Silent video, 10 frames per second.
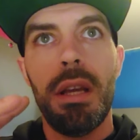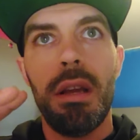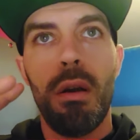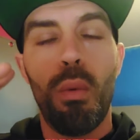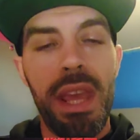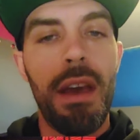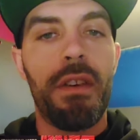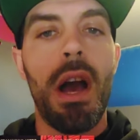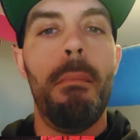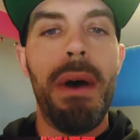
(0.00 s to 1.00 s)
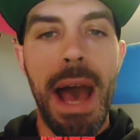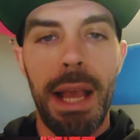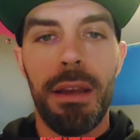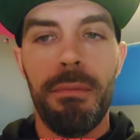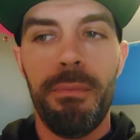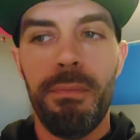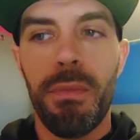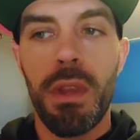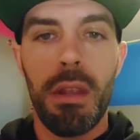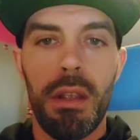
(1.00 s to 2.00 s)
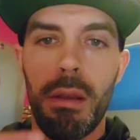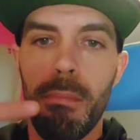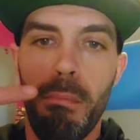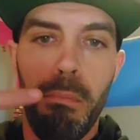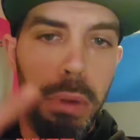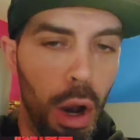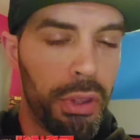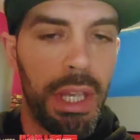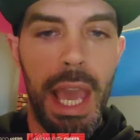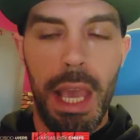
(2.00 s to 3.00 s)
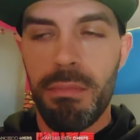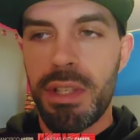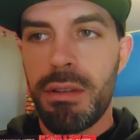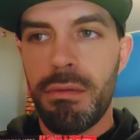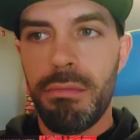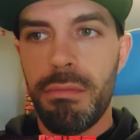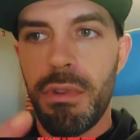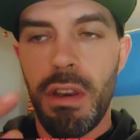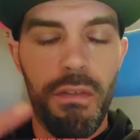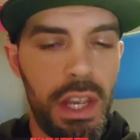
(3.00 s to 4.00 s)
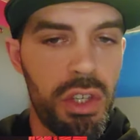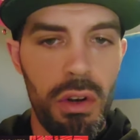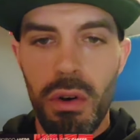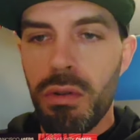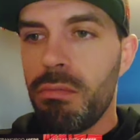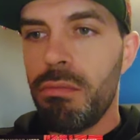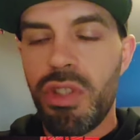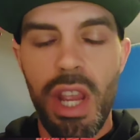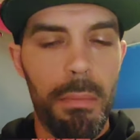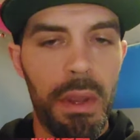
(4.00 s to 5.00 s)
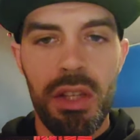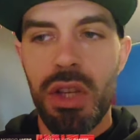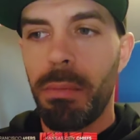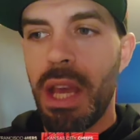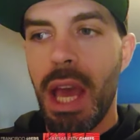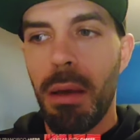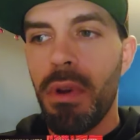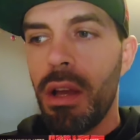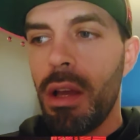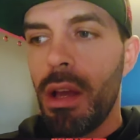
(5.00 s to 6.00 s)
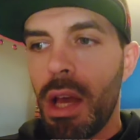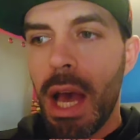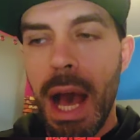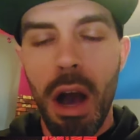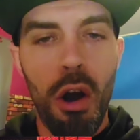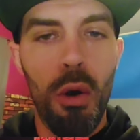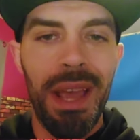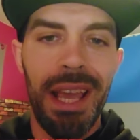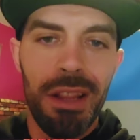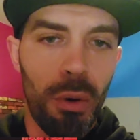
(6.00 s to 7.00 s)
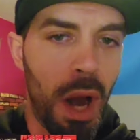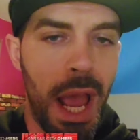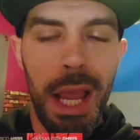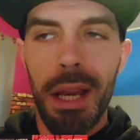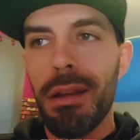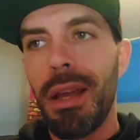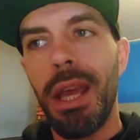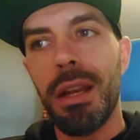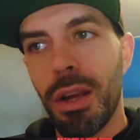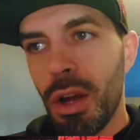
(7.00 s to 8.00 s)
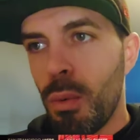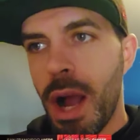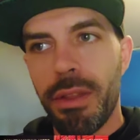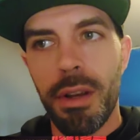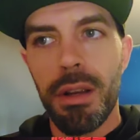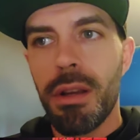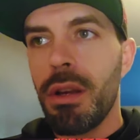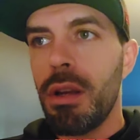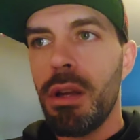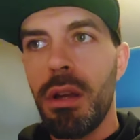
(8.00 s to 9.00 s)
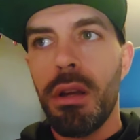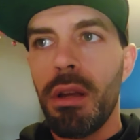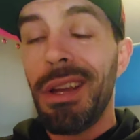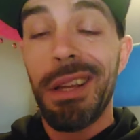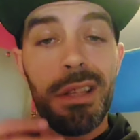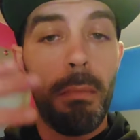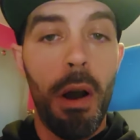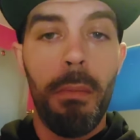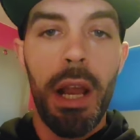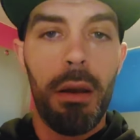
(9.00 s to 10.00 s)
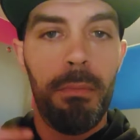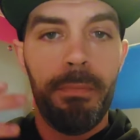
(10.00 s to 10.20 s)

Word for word: we have come back both games divisional, championship game, at home, in the rain, in good weather. It's the momentum.